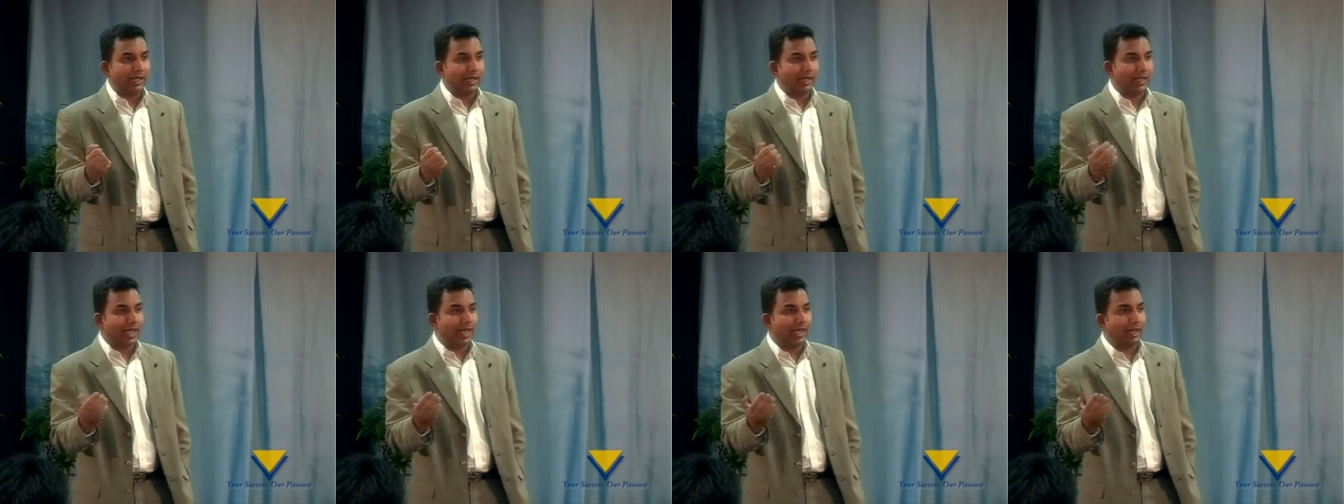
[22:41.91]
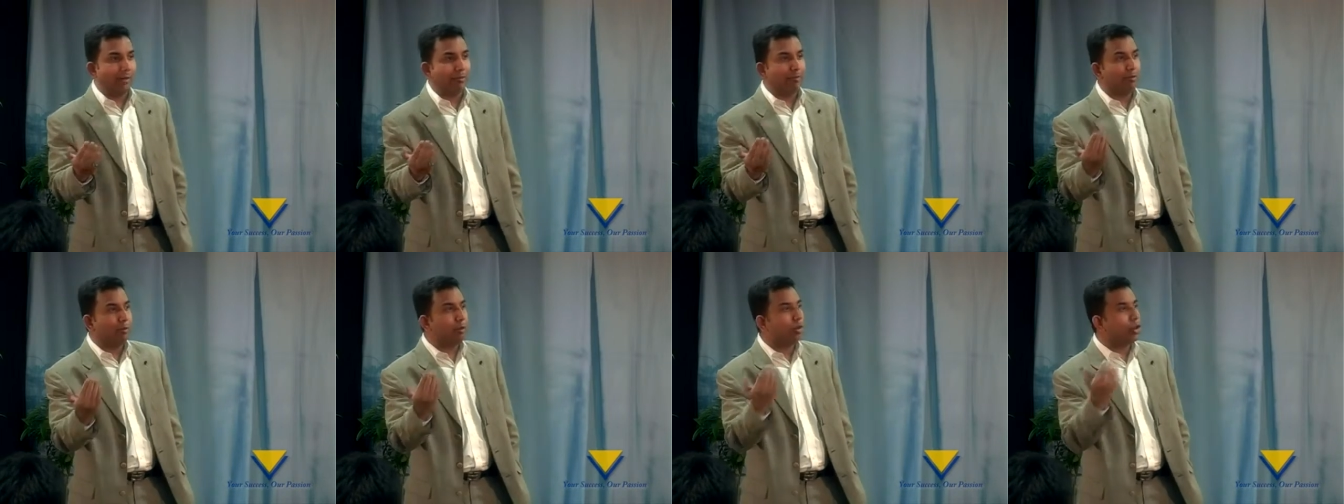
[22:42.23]
that
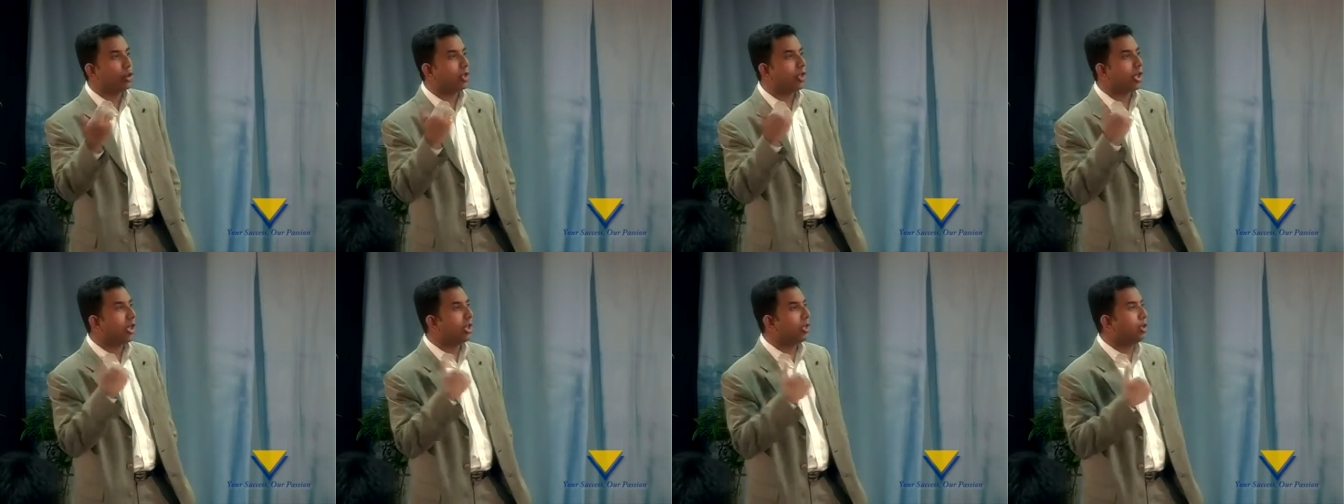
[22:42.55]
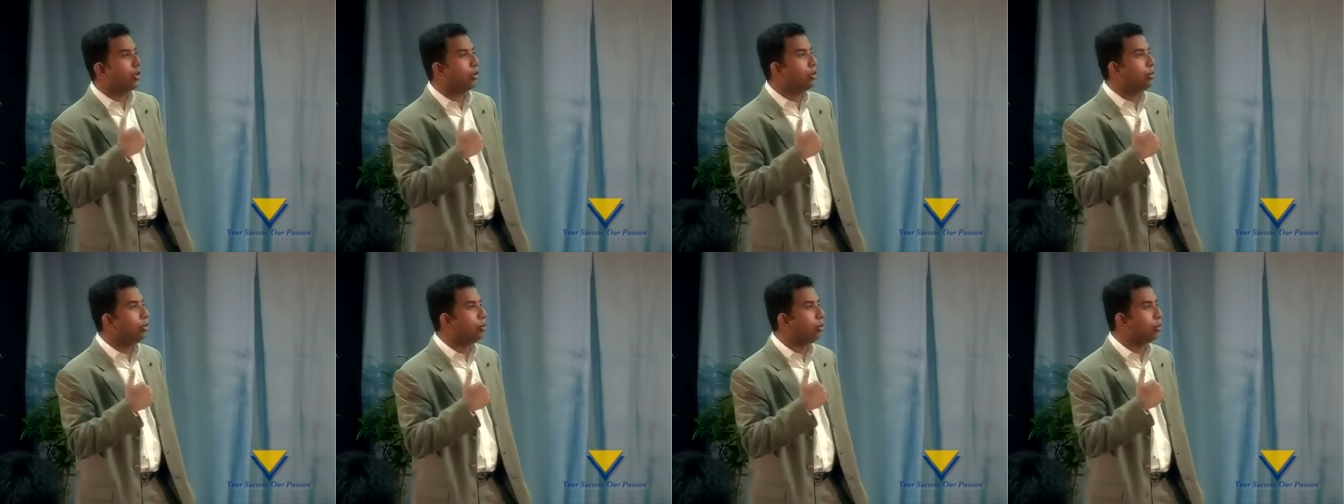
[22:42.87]
it
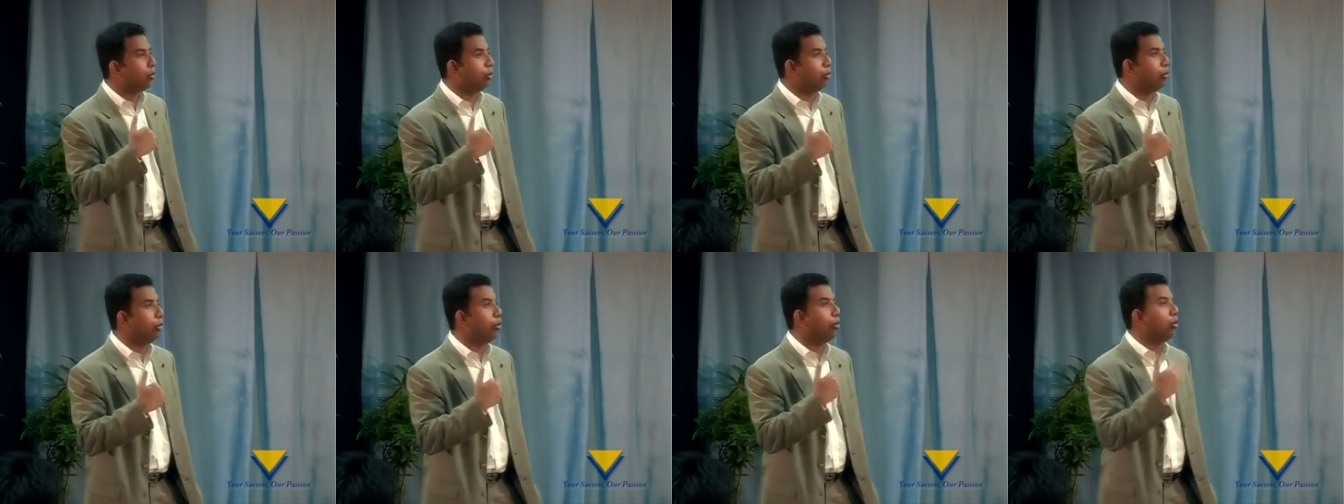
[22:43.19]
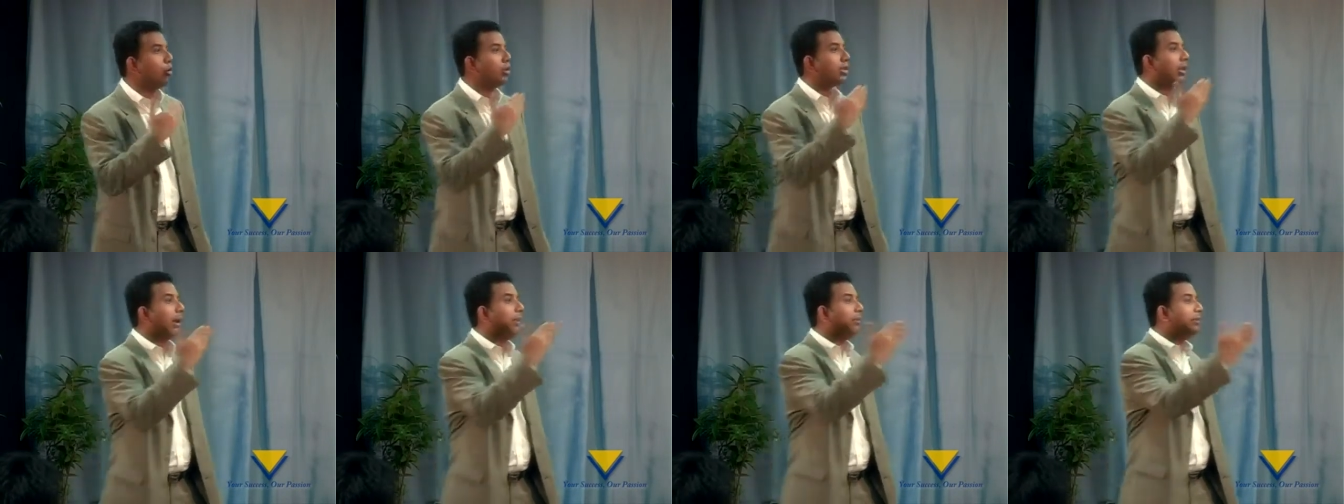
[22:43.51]
pushes you to
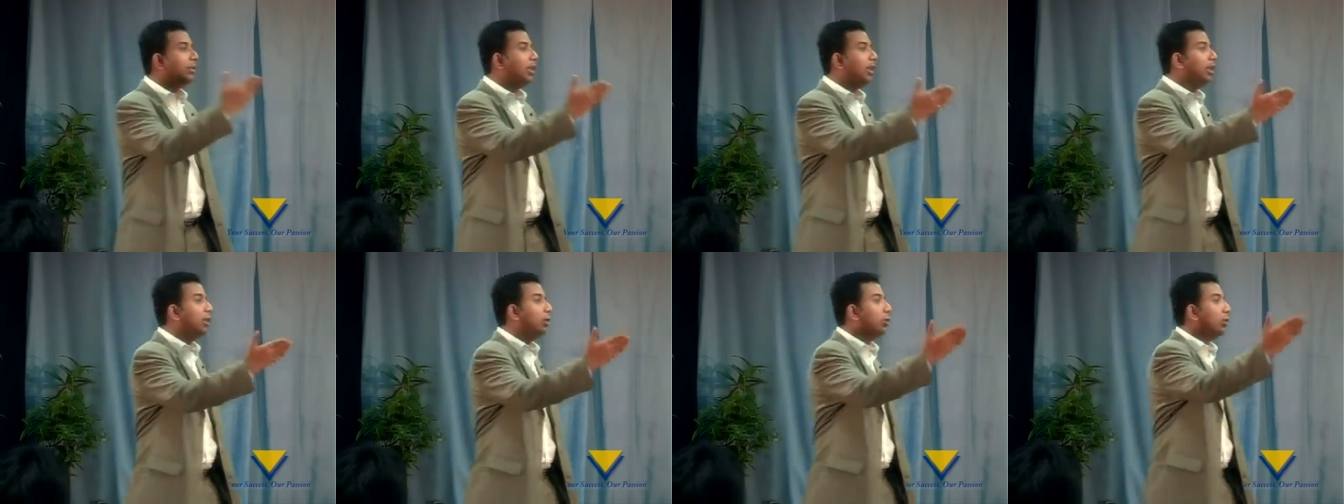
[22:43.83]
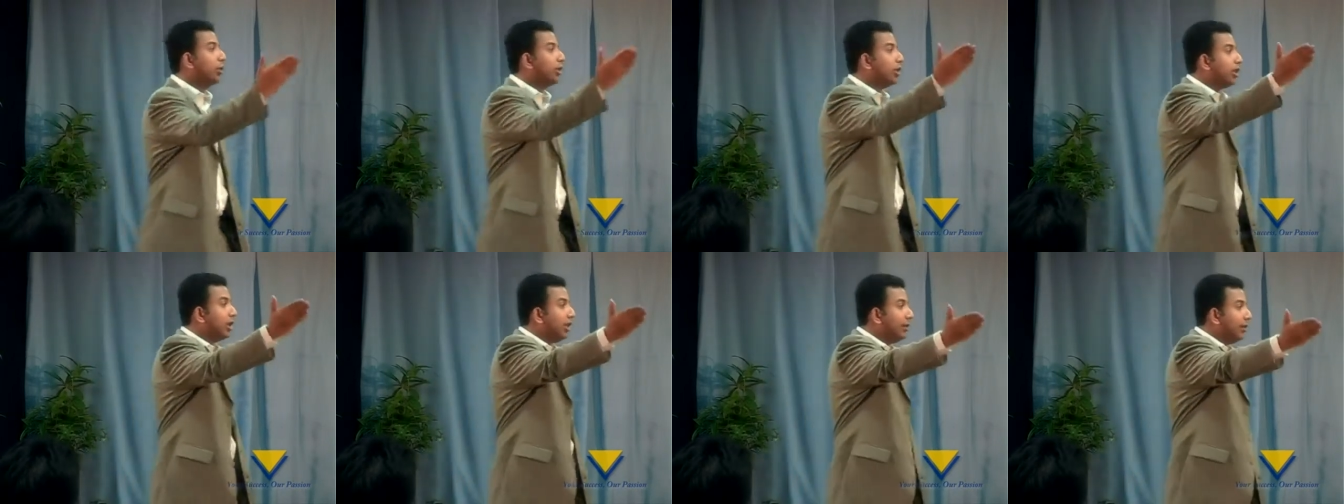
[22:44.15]
do something
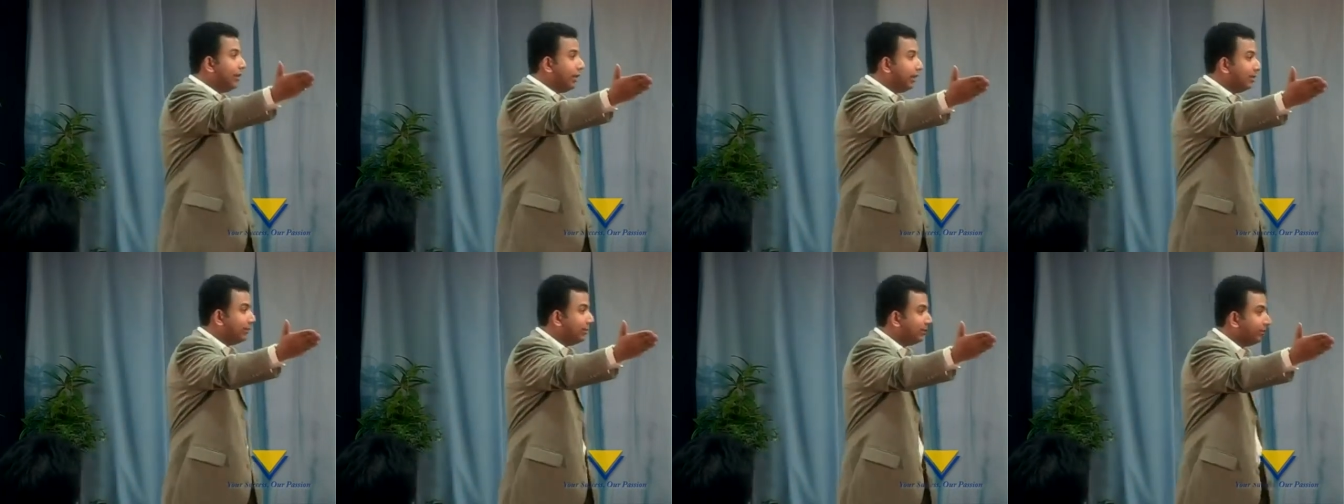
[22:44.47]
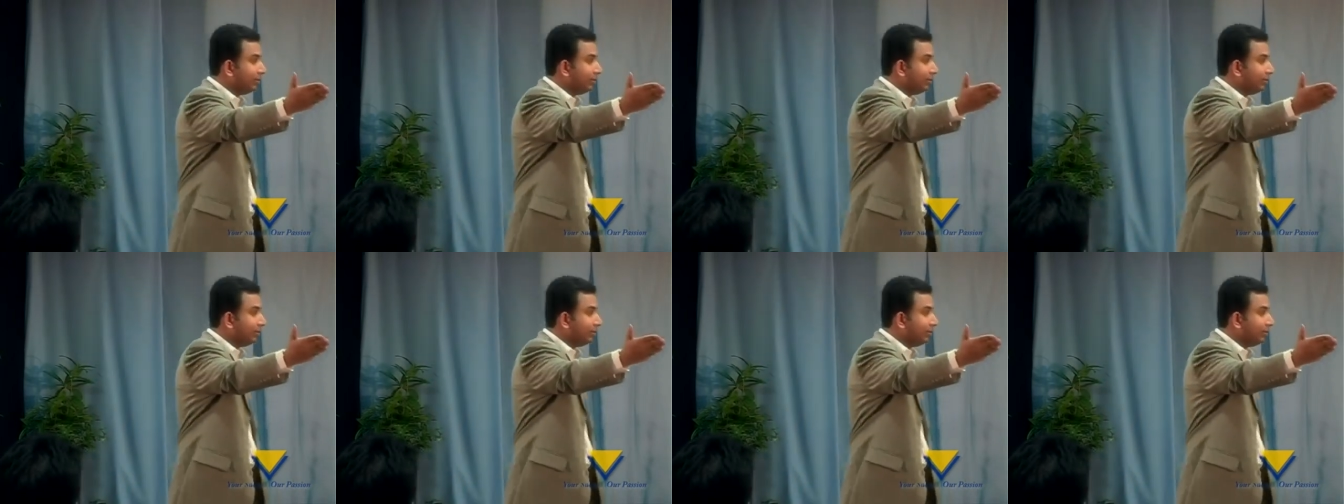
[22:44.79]
to achieve it.